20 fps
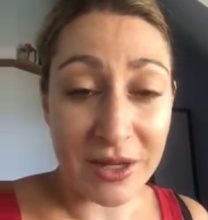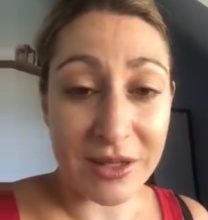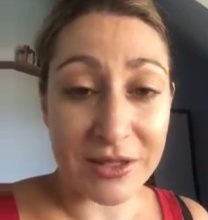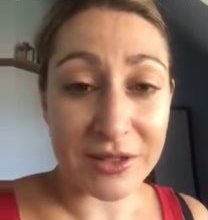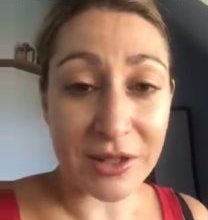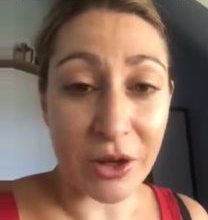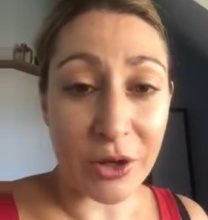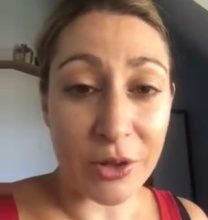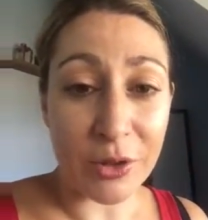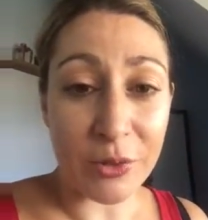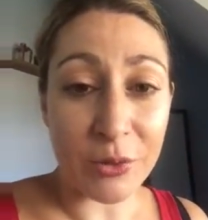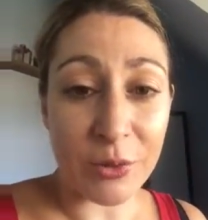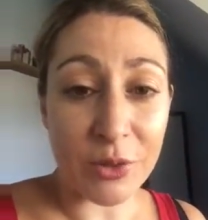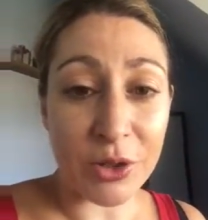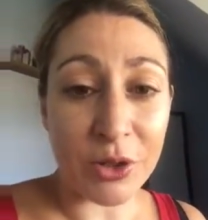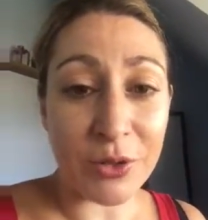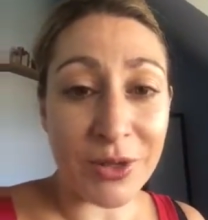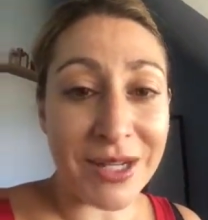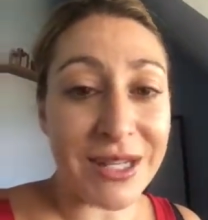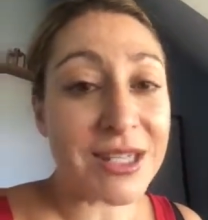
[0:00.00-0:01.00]
So
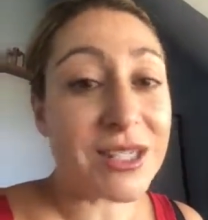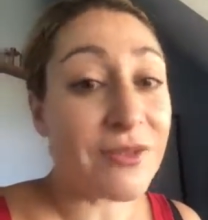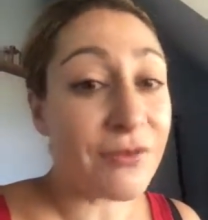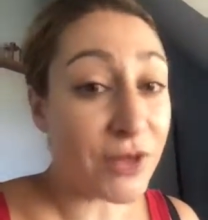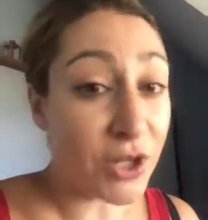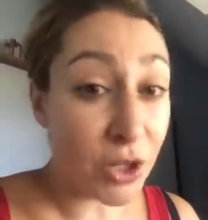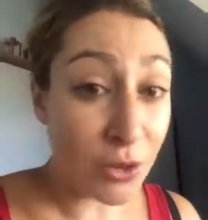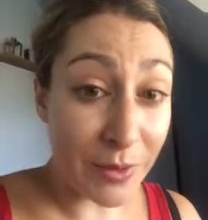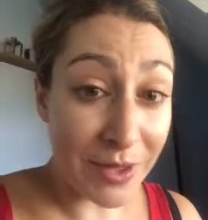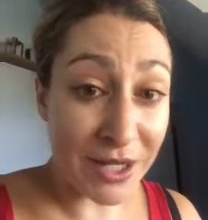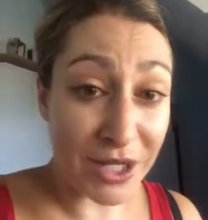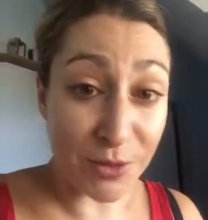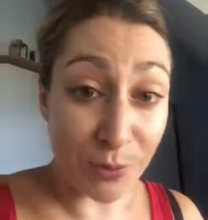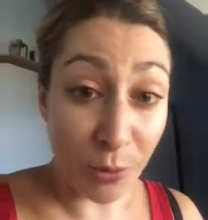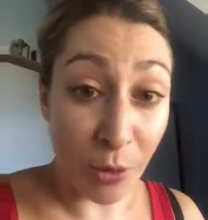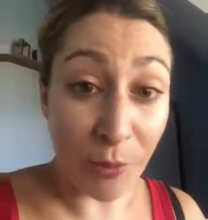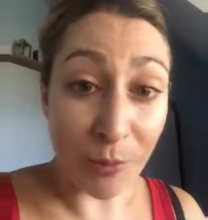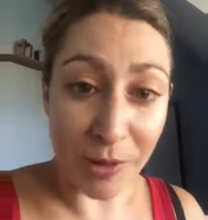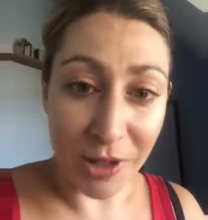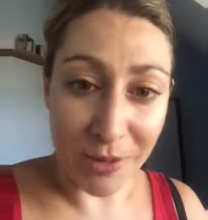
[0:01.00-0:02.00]
you need to view each
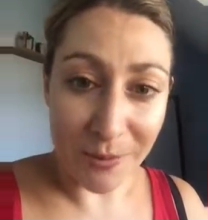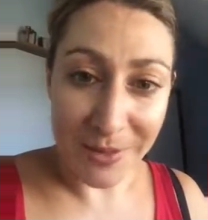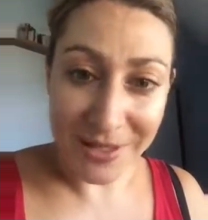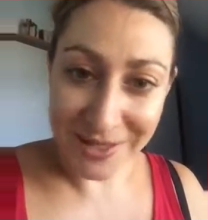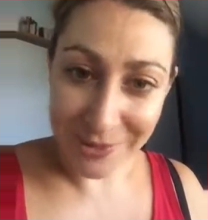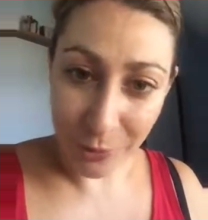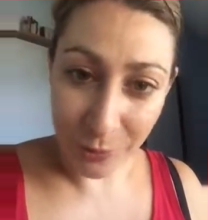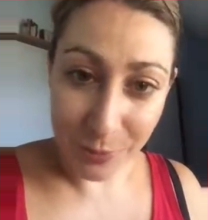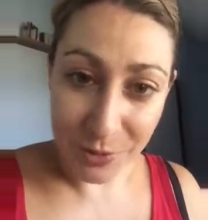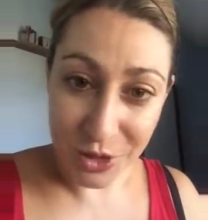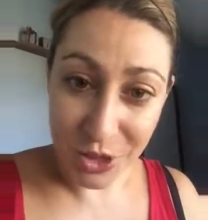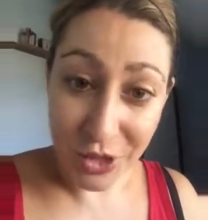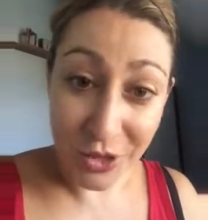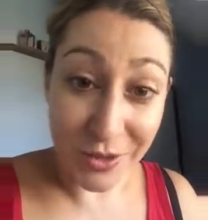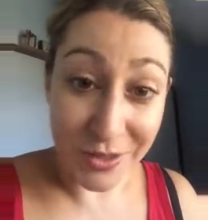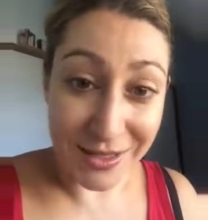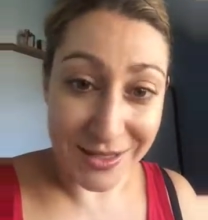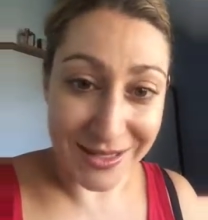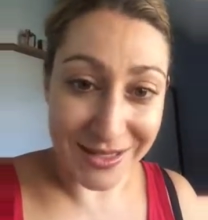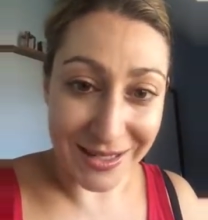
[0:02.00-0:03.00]
problem as an
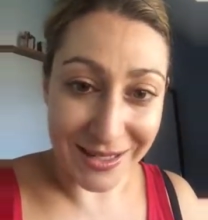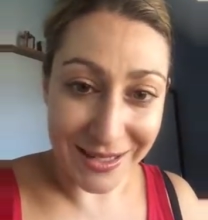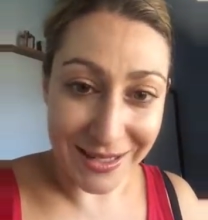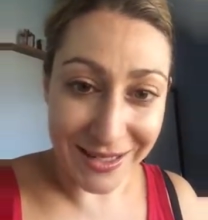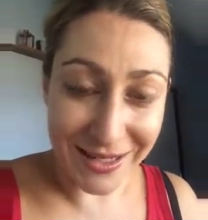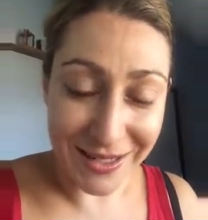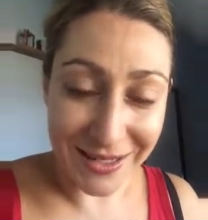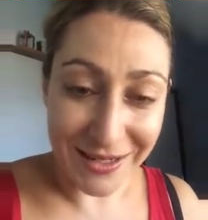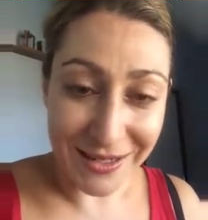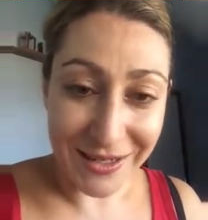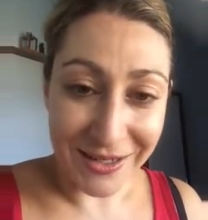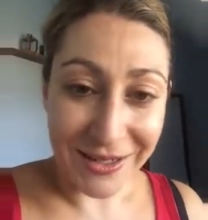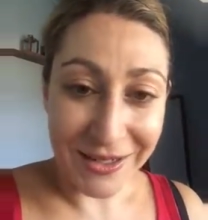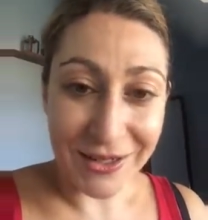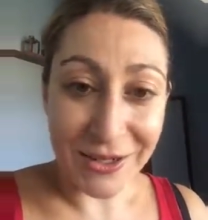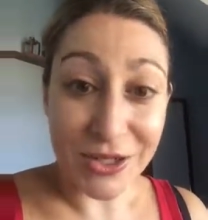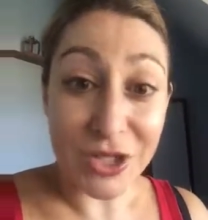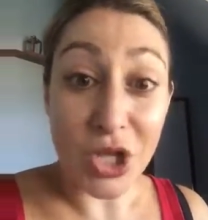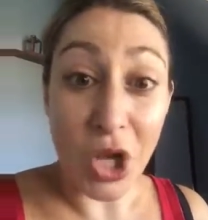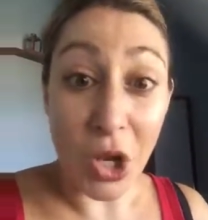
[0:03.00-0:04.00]
opportunity
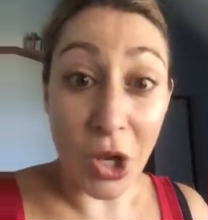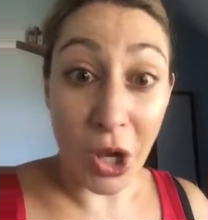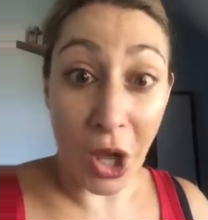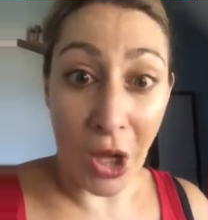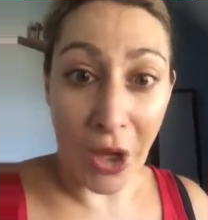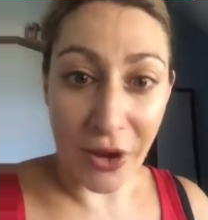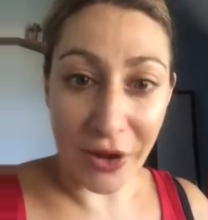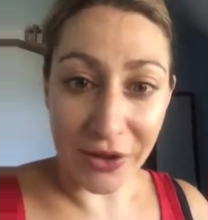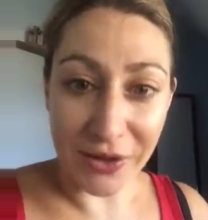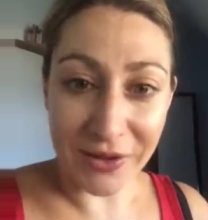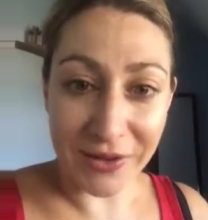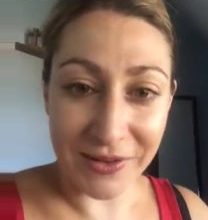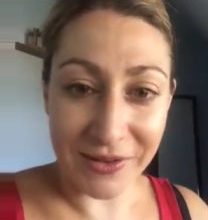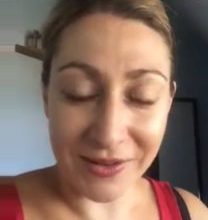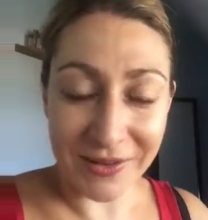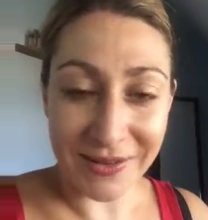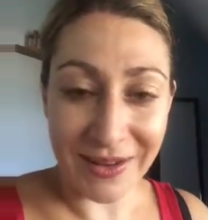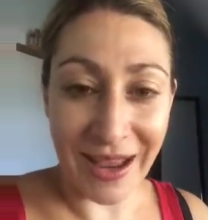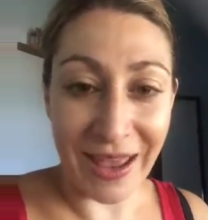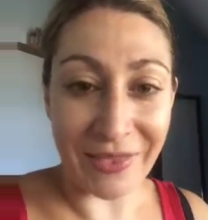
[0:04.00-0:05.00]
to learn
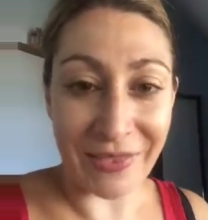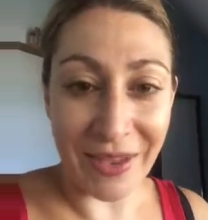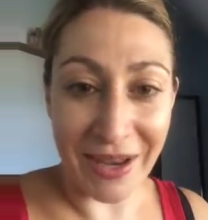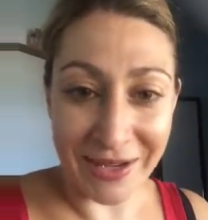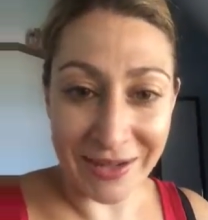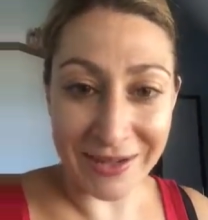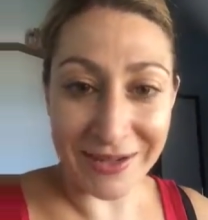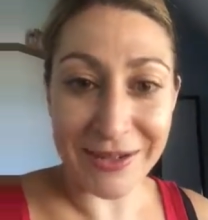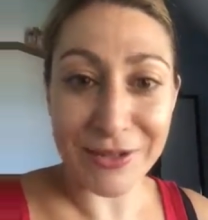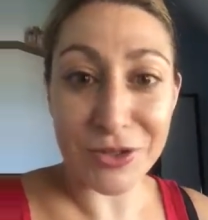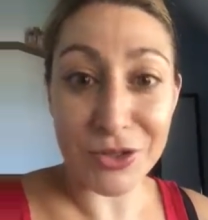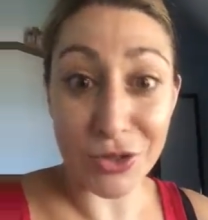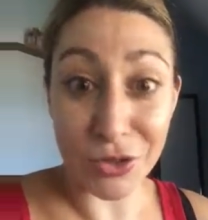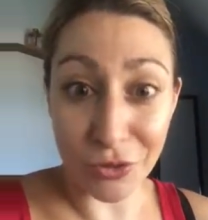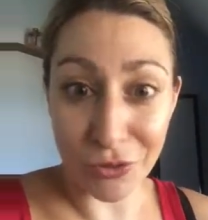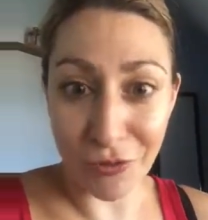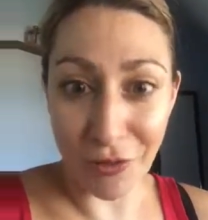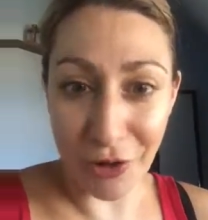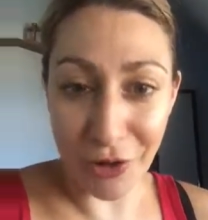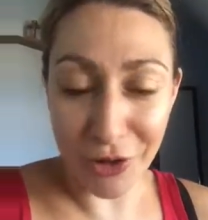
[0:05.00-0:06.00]
and then to
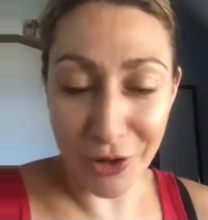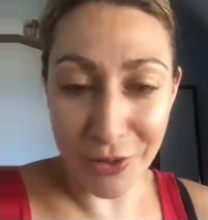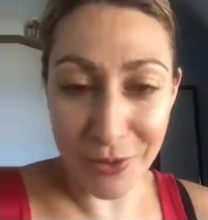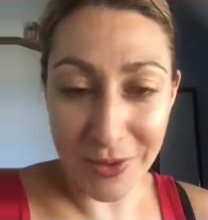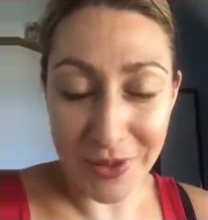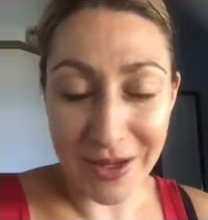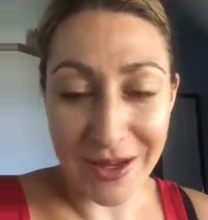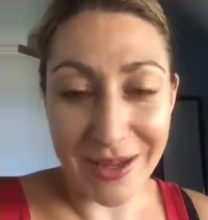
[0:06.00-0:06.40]
grow.